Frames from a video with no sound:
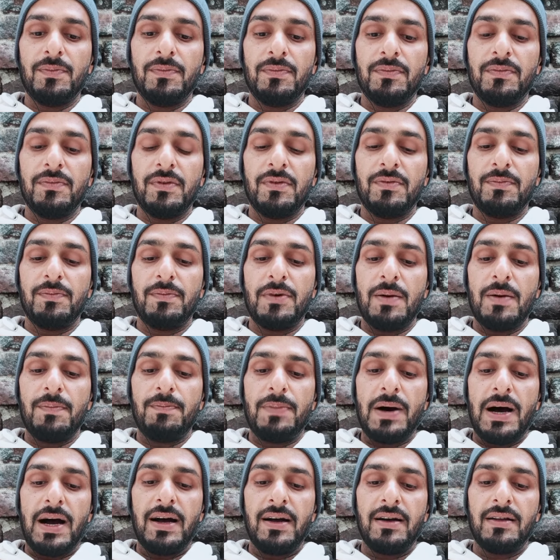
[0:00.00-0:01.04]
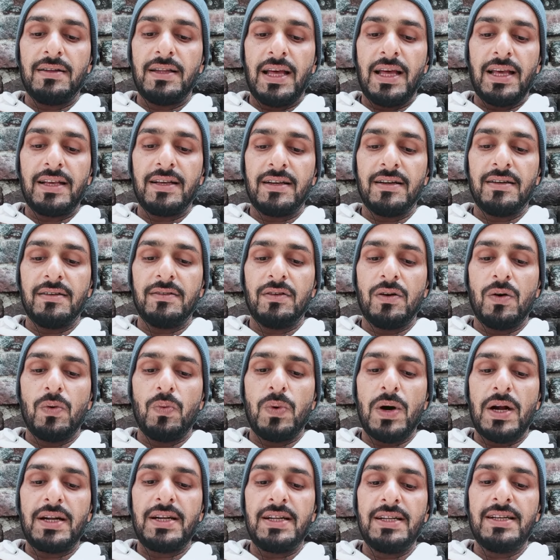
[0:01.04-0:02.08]

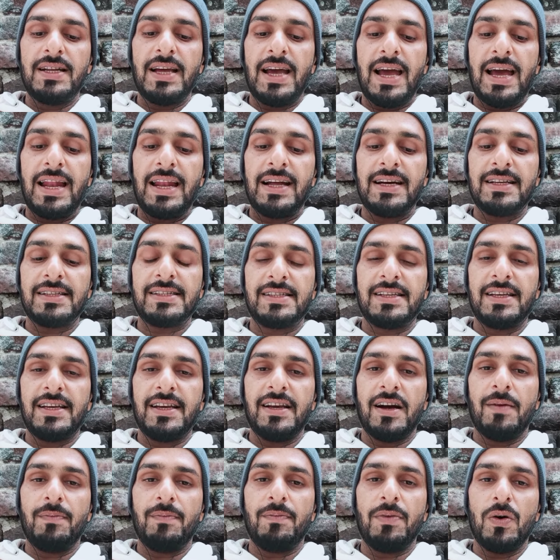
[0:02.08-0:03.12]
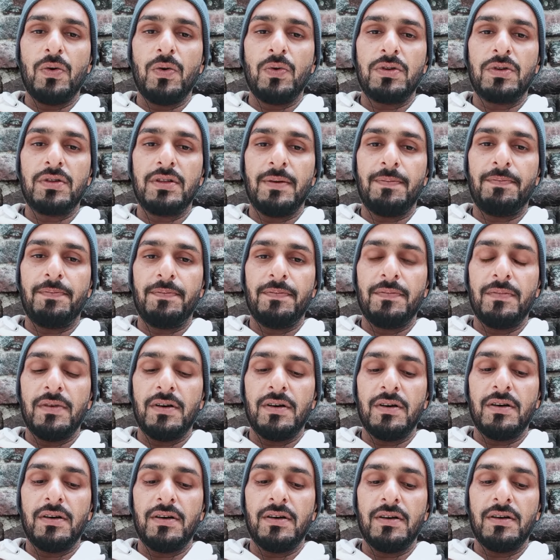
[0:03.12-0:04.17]
what did Anna say about the
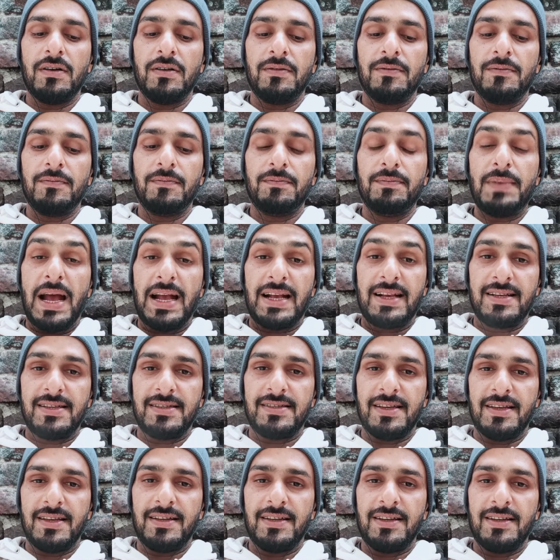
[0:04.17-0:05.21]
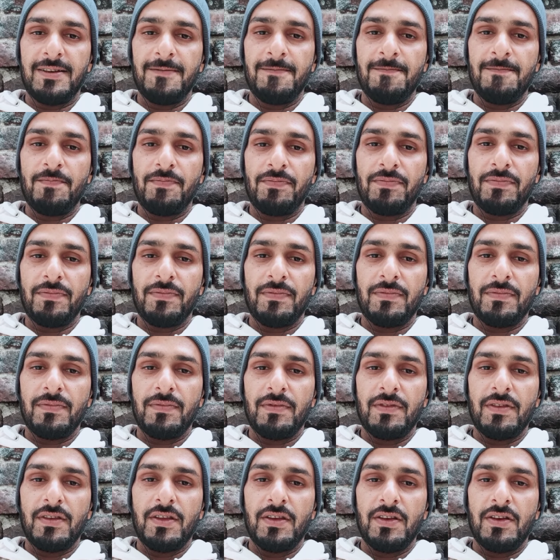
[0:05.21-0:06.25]
magazine,
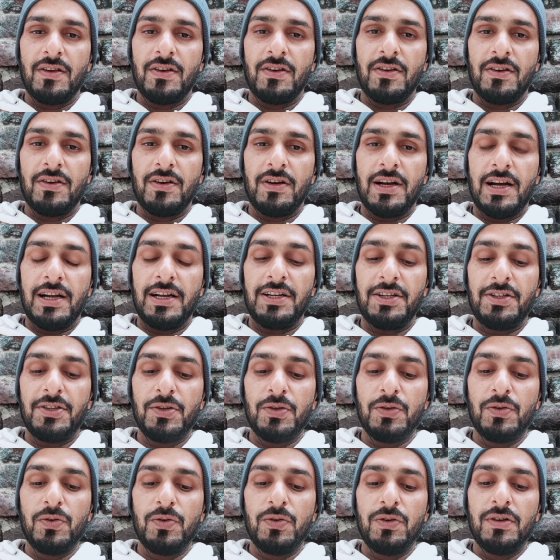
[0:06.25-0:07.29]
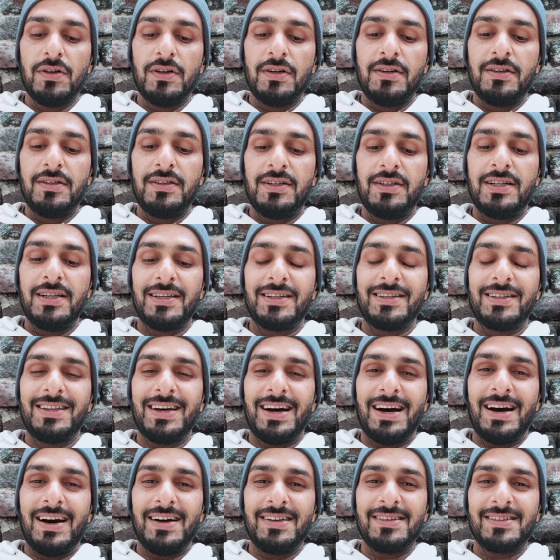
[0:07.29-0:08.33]
and you tick
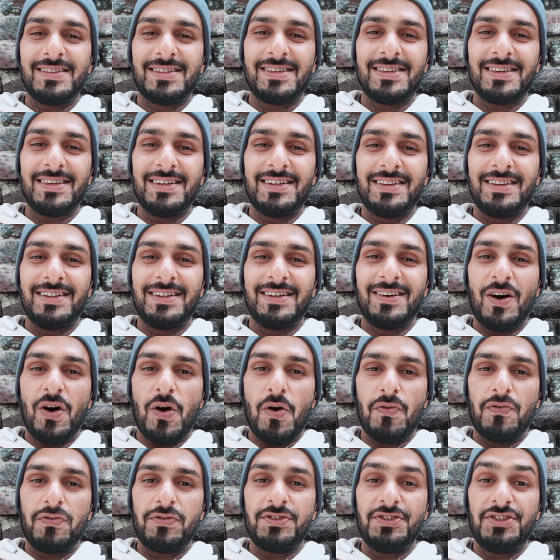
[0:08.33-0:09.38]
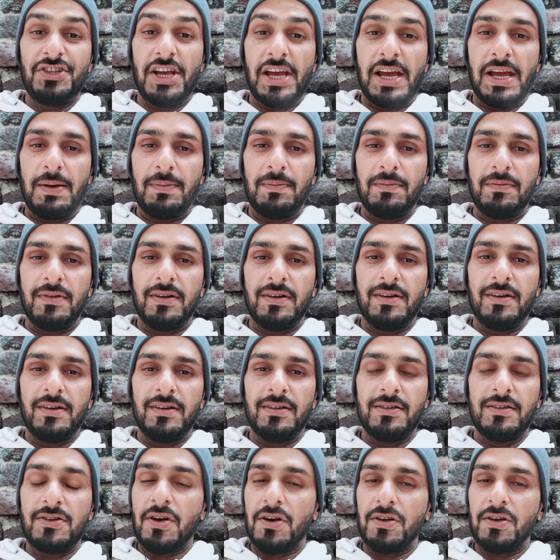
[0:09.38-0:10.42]
the answer of Jam.
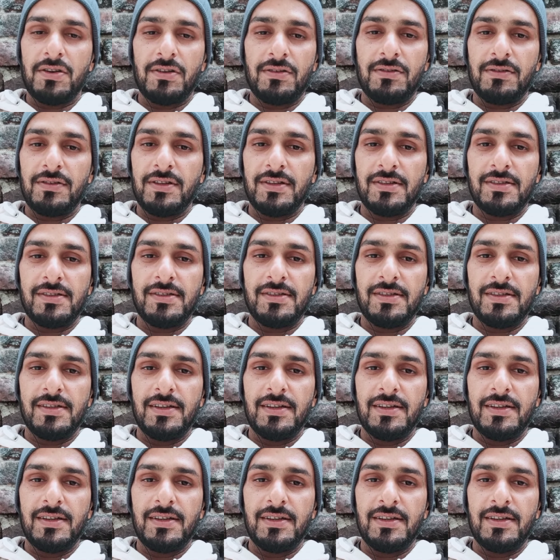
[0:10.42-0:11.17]
Don't do this.